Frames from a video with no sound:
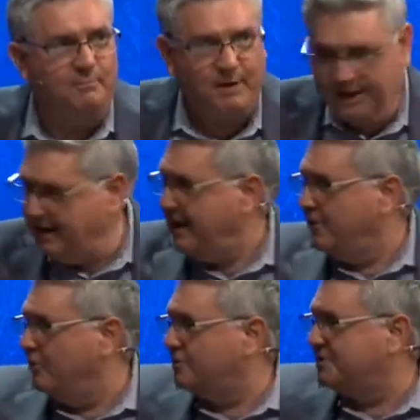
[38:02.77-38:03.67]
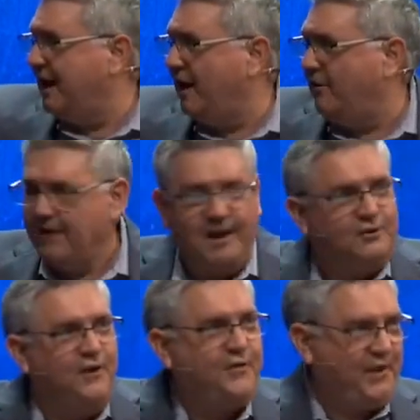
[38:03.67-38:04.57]
money, yourself,
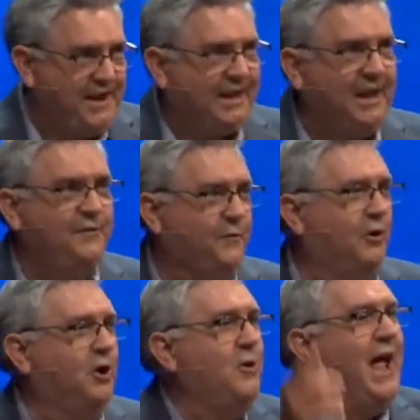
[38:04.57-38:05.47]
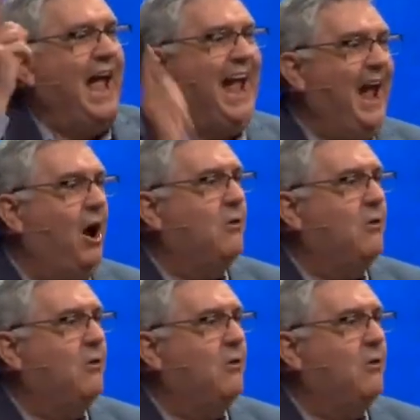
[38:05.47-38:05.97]
to thinking through, how